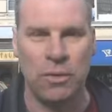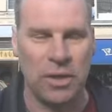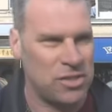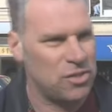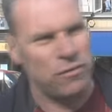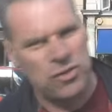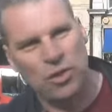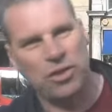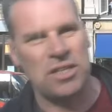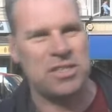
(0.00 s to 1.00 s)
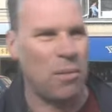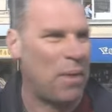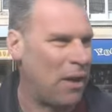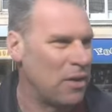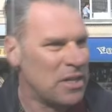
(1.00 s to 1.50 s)
and I sort of took this
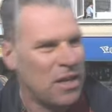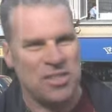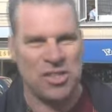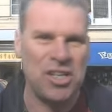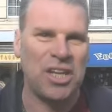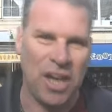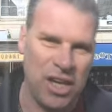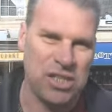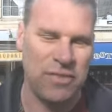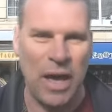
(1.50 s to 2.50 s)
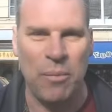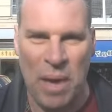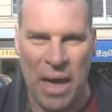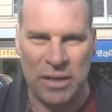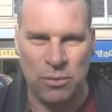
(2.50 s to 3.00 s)
somehow as an indication of how
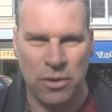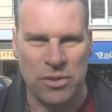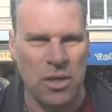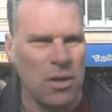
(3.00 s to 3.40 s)
bad it was.